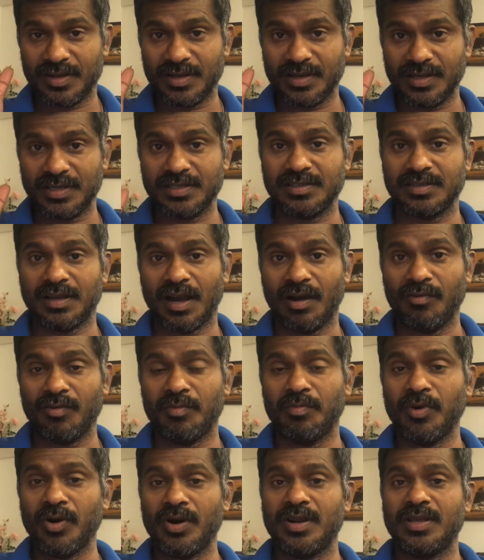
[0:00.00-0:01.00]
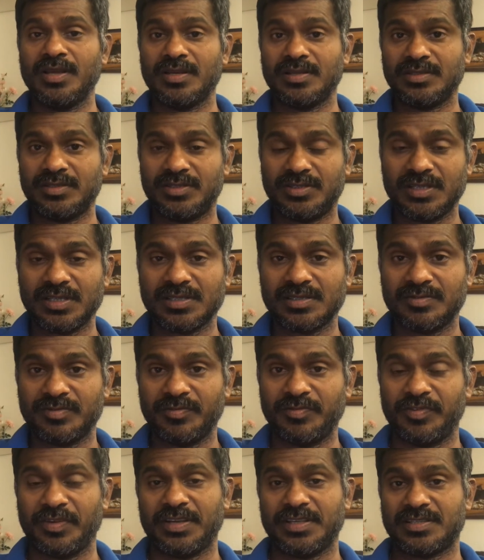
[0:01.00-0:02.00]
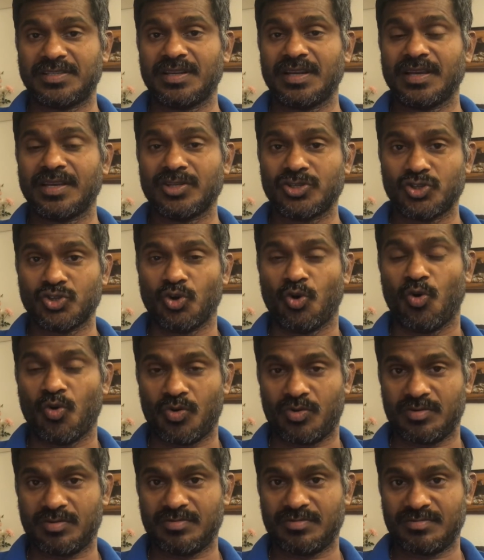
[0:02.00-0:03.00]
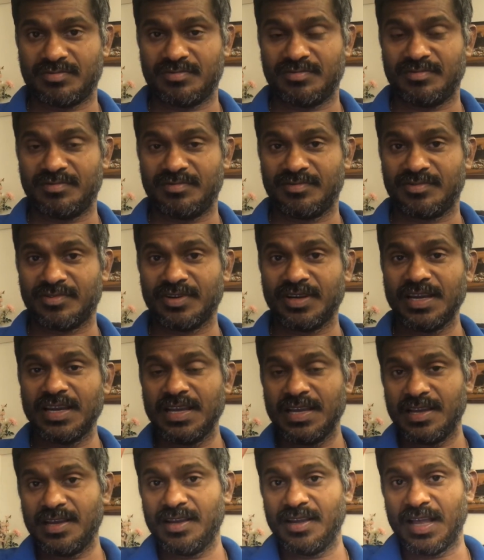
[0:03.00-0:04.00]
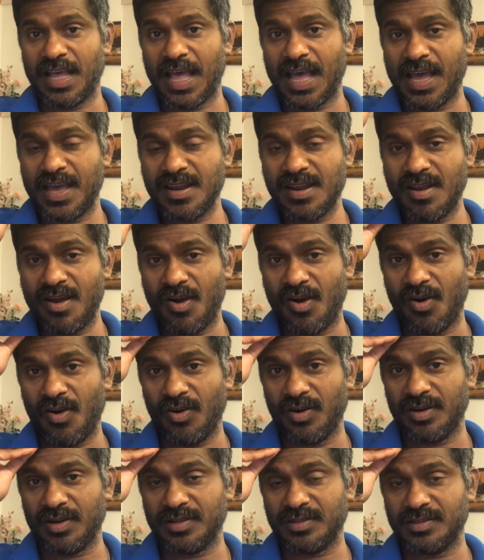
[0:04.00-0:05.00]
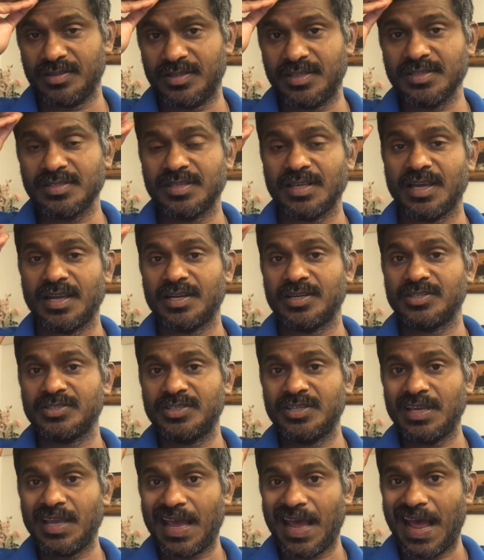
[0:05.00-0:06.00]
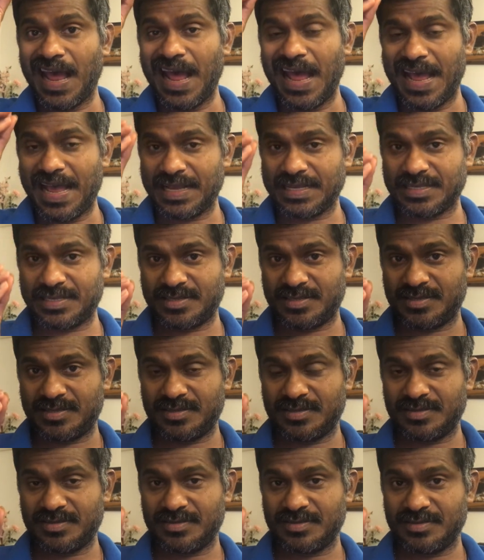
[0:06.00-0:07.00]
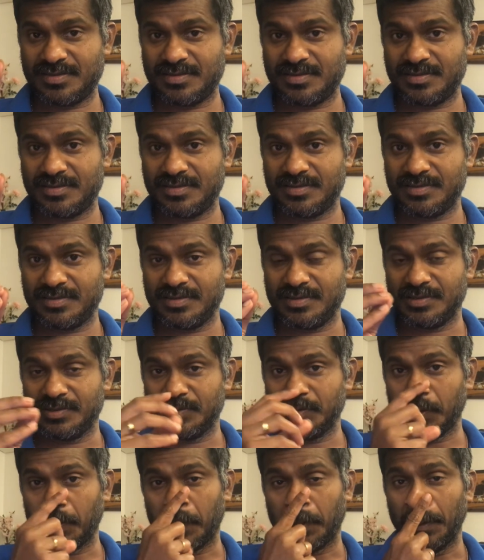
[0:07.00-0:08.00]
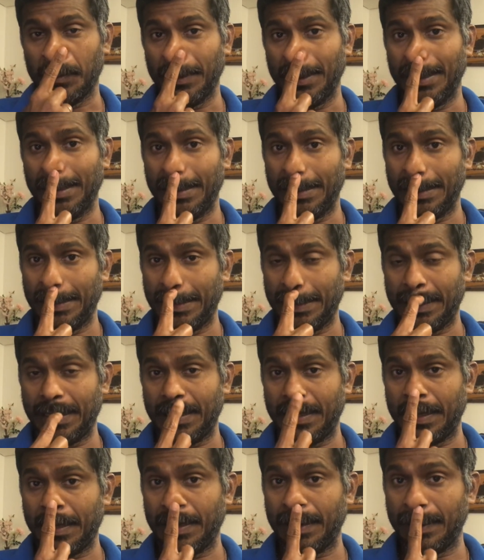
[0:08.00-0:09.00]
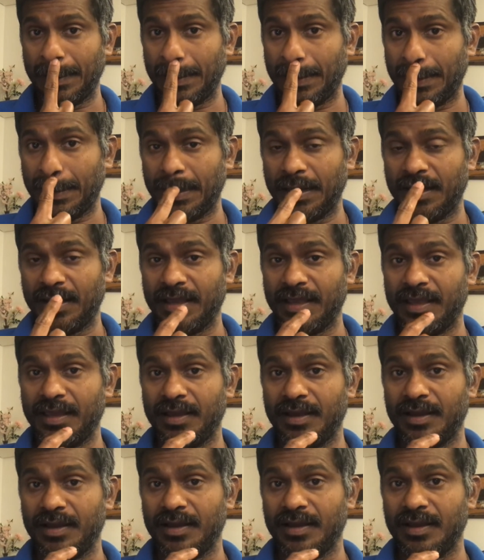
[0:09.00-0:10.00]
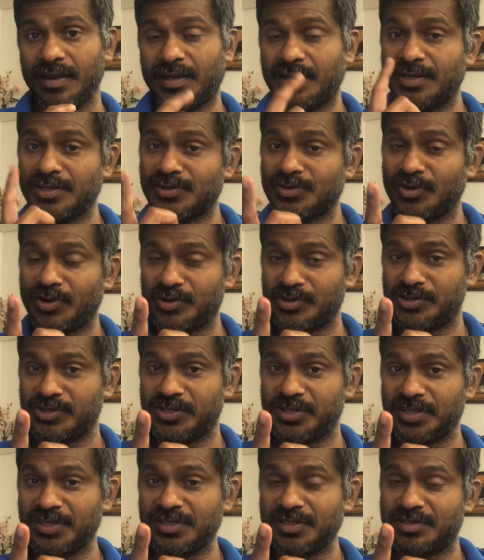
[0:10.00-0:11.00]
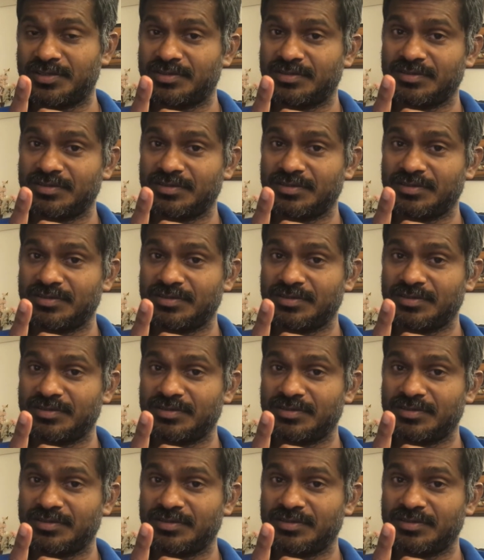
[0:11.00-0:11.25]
it is our body is just fixed like a stone okay and this energy acts so uh, it is conscious